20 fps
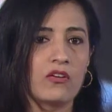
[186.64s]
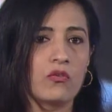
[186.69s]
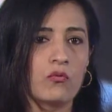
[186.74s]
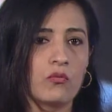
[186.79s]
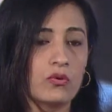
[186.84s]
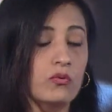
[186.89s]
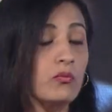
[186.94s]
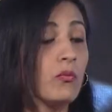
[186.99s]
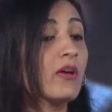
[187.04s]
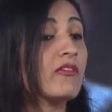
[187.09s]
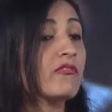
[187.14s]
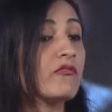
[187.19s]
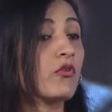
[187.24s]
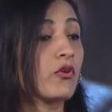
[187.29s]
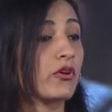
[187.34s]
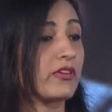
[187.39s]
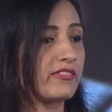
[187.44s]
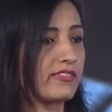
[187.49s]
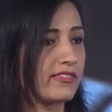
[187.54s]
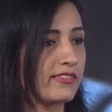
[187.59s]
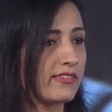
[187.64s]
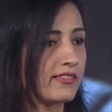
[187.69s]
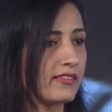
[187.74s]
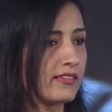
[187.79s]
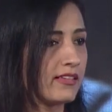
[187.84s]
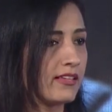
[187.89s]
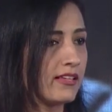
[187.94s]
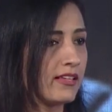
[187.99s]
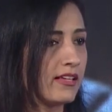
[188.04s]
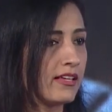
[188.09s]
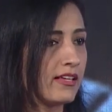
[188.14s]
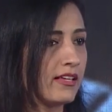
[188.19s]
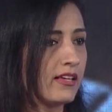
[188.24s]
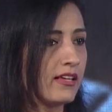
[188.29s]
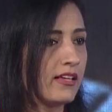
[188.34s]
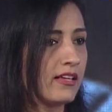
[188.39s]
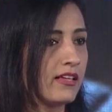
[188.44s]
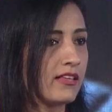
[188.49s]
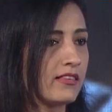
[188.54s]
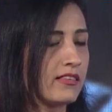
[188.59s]
with one voice
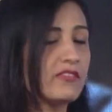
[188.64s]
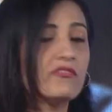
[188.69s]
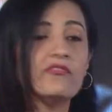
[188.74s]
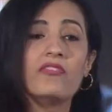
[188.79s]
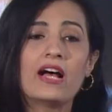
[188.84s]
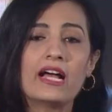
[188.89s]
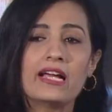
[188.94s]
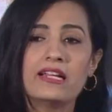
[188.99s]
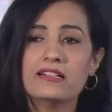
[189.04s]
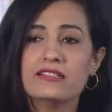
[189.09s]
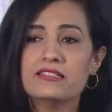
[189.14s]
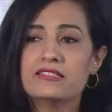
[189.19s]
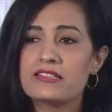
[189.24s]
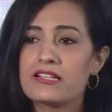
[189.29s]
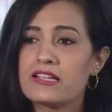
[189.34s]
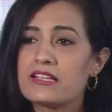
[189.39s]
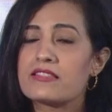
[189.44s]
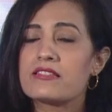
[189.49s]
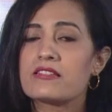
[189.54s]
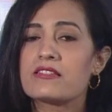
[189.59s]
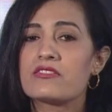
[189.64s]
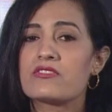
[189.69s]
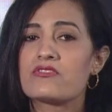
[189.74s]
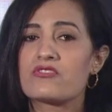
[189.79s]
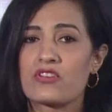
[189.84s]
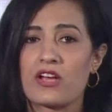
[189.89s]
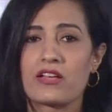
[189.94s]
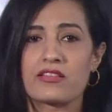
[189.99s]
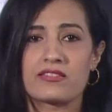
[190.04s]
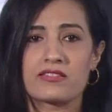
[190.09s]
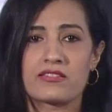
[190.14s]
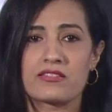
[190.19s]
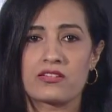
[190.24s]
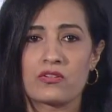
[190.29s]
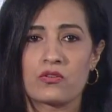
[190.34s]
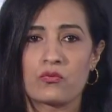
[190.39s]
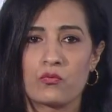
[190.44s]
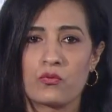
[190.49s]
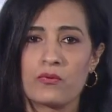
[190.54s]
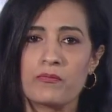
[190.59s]
that violence isn't just
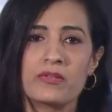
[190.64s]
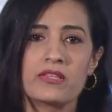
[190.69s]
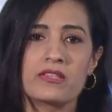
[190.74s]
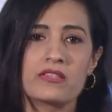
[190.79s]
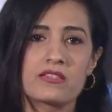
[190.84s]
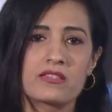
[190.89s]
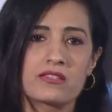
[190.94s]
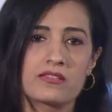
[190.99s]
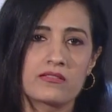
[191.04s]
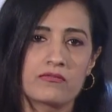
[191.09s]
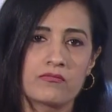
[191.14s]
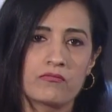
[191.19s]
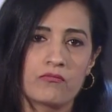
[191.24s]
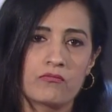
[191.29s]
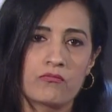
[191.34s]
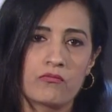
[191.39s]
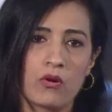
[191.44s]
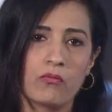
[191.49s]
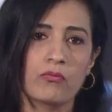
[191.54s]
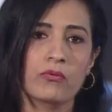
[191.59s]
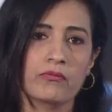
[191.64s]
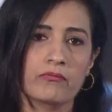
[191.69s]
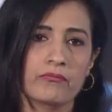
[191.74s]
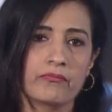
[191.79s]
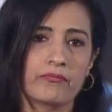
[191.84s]
women's problem.